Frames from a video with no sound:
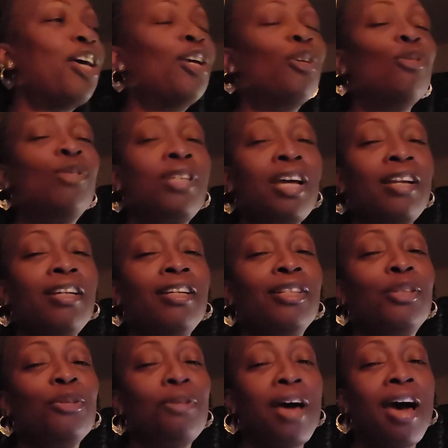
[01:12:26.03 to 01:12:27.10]
You telling
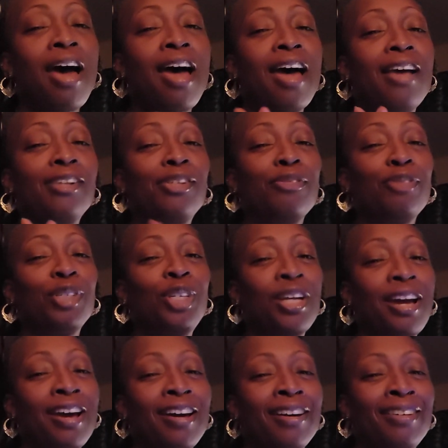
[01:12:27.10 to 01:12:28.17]
it through the eyes of a
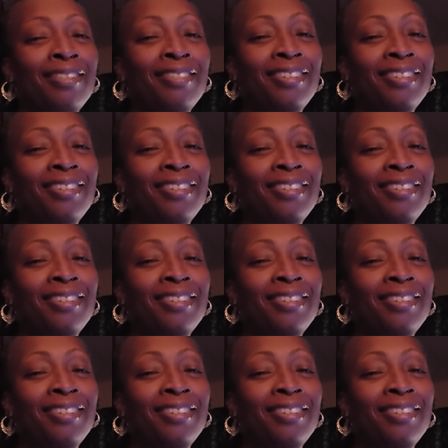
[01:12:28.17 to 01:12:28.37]
child